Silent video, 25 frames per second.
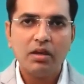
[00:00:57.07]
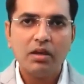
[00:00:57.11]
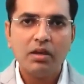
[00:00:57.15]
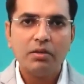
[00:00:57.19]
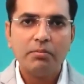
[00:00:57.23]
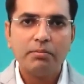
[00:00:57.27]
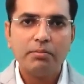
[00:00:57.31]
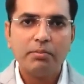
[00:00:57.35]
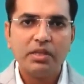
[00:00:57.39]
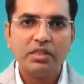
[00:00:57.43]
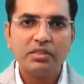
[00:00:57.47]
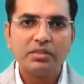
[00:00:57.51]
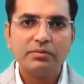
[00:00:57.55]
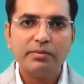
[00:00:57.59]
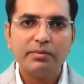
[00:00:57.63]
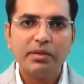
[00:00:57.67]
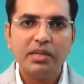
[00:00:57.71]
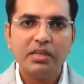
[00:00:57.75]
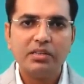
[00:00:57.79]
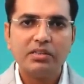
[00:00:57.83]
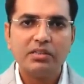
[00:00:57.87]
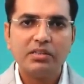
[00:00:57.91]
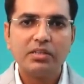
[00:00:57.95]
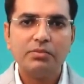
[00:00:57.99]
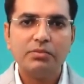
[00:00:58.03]
Piecemeal
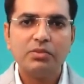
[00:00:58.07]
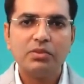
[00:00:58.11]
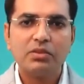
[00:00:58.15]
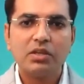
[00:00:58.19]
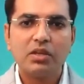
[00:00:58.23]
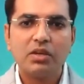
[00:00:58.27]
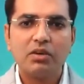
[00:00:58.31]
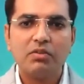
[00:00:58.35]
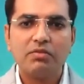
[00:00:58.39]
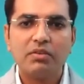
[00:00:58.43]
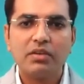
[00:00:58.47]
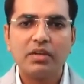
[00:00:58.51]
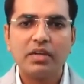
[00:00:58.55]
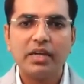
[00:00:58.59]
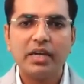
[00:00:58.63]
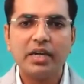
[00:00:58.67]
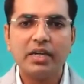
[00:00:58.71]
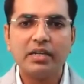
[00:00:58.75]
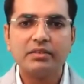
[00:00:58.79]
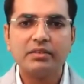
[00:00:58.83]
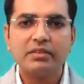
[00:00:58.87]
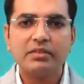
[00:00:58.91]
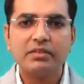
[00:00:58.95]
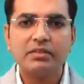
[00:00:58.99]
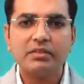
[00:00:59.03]
distribution of
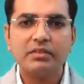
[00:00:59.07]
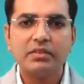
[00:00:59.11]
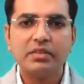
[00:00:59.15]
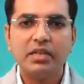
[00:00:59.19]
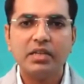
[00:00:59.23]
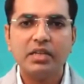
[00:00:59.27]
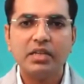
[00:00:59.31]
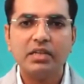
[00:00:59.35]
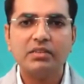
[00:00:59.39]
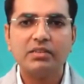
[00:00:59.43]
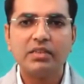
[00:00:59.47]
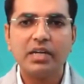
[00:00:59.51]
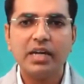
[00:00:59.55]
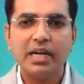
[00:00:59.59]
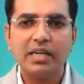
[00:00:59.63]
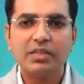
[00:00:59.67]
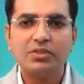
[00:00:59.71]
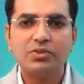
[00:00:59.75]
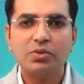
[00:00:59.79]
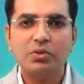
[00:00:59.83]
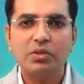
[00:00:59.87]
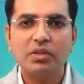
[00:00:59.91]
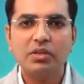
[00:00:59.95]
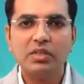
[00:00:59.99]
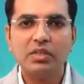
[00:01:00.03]
cash is
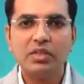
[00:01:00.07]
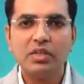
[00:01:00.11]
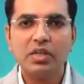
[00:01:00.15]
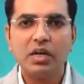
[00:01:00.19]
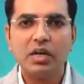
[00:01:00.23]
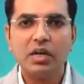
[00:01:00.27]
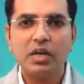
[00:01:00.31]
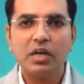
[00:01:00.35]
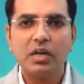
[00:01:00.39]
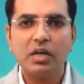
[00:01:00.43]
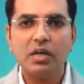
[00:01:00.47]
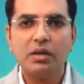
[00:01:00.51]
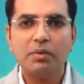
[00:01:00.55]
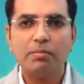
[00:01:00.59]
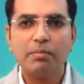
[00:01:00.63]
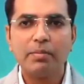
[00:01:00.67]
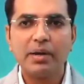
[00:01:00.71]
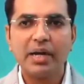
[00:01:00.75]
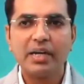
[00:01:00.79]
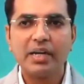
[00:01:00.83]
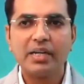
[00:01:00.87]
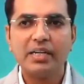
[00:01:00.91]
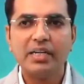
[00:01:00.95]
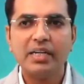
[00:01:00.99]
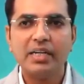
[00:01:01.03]
actually a
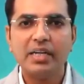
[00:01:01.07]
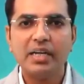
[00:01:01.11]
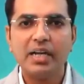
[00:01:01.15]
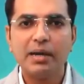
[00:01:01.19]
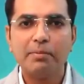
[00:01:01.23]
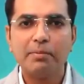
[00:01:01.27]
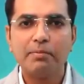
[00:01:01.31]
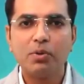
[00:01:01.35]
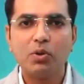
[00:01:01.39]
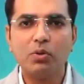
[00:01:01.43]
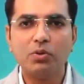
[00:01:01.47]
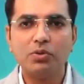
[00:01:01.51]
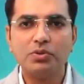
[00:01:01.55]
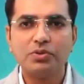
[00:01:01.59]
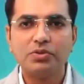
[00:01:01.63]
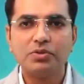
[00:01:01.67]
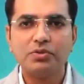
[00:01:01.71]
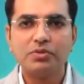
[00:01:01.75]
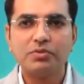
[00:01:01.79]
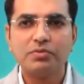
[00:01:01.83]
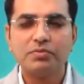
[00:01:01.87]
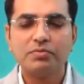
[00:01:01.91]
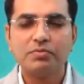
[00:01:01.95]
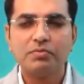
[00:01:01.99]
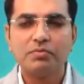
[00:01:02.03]
practical approach
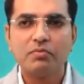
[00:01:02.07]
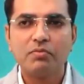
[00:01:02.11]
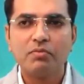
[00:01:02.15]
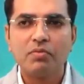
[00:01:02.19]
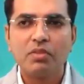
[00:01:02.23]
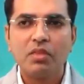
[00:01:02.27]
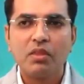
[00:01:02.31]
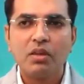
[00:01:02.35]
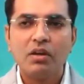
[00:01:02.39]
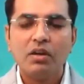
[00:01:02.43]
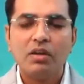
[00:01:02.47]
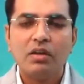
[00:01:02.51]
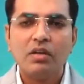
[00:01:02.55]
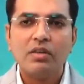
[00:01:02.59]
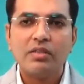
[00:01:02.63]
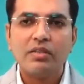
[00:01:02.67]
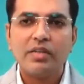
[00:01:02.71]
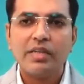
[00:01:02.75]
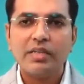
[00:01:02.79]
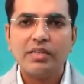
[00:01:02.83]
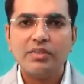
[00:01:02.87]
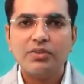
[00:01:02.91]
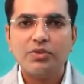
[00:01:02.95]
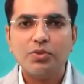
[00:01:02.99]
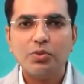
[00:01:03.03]
that
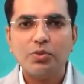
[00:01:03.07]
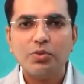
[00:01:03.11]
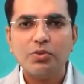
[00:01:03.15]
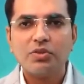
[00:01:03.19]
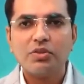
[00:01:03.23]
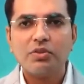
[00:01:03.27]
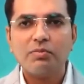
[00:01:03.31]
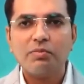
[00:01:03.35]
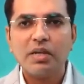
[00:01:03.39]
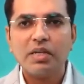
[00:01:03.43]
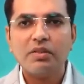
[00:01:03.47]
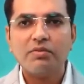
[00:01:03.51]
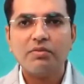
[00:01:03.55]
is used by the